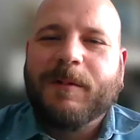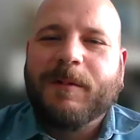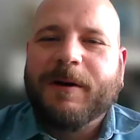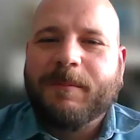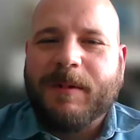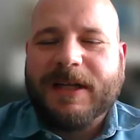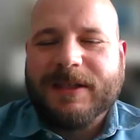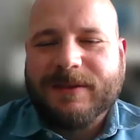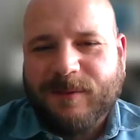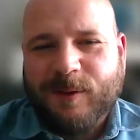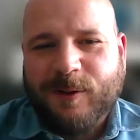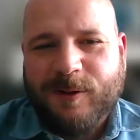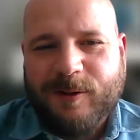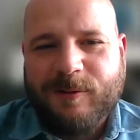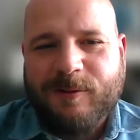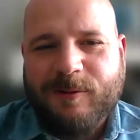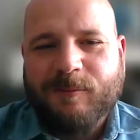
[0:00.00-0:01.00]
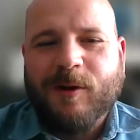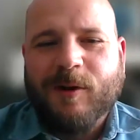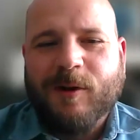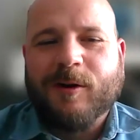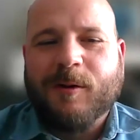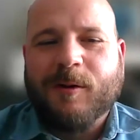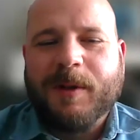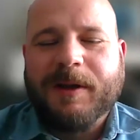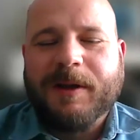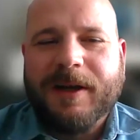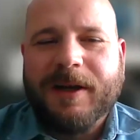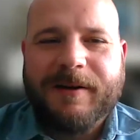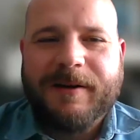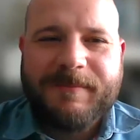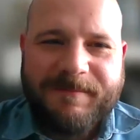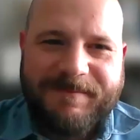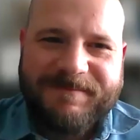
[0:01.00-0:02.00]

very much for welcoming here.